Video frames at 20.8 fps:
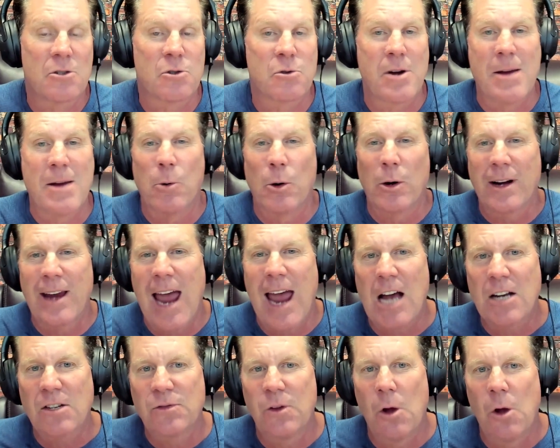create more
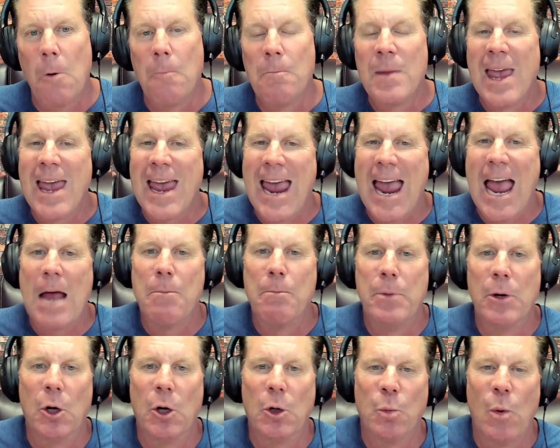cash flow,
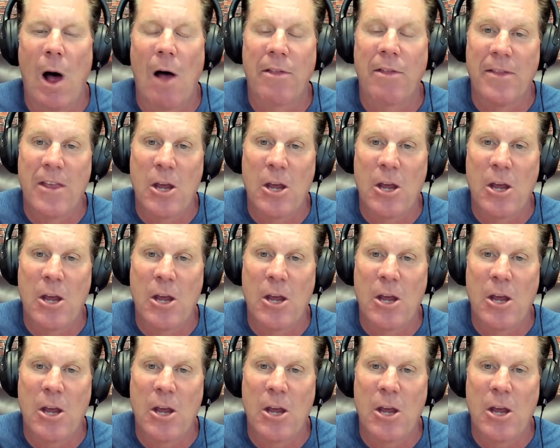and build wealth.